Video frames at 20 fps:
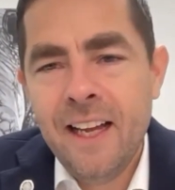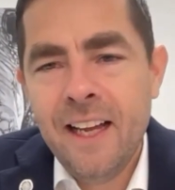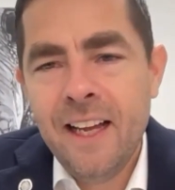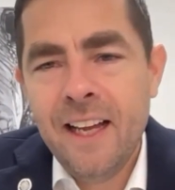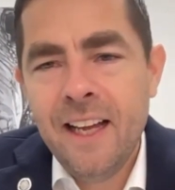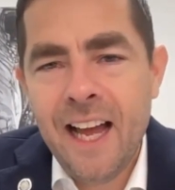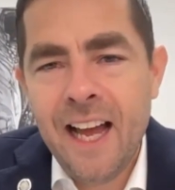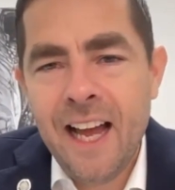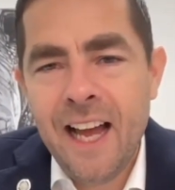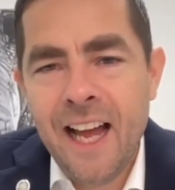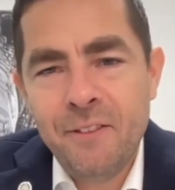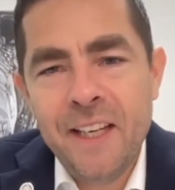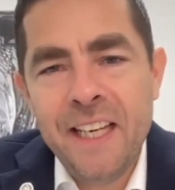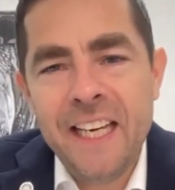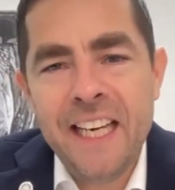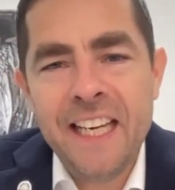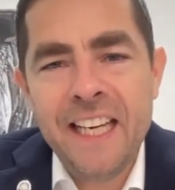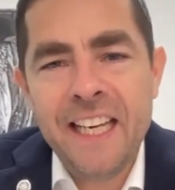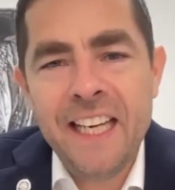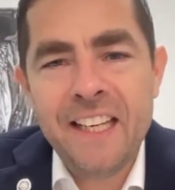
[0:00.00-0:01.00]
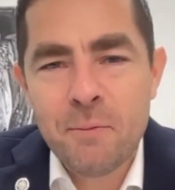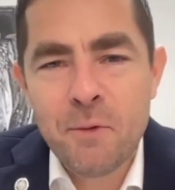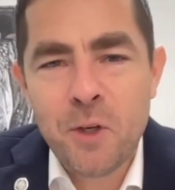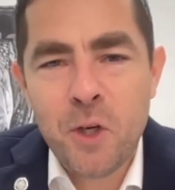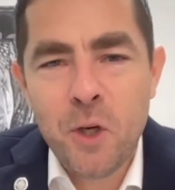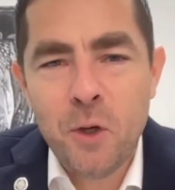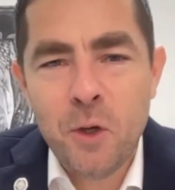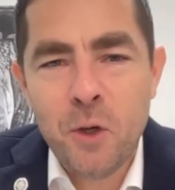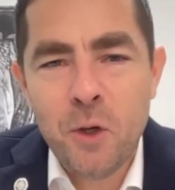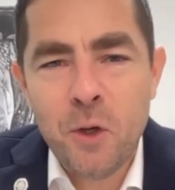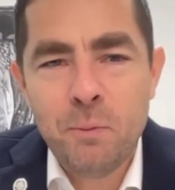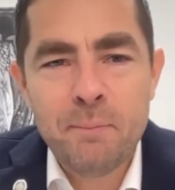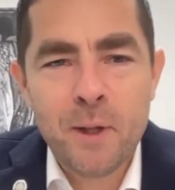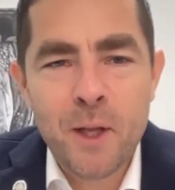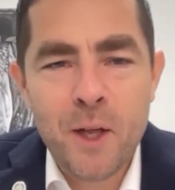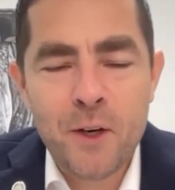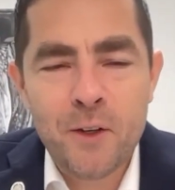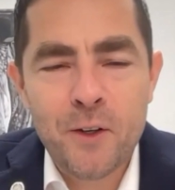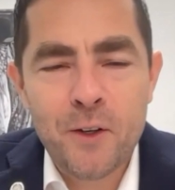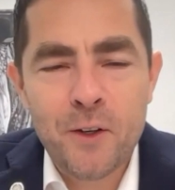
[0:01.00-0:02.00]
And we need some good
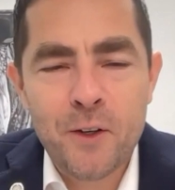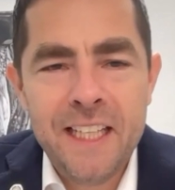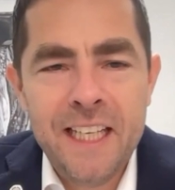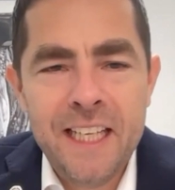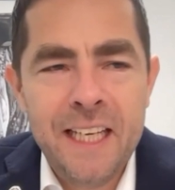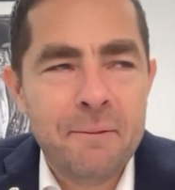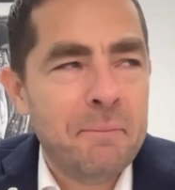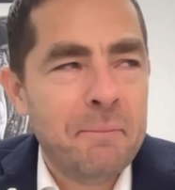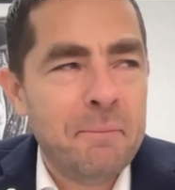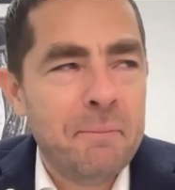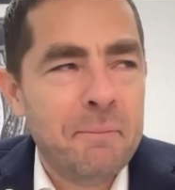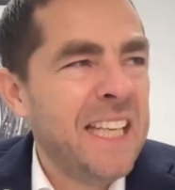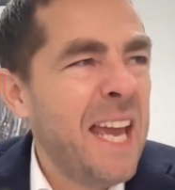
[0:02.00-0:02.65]
people on our team.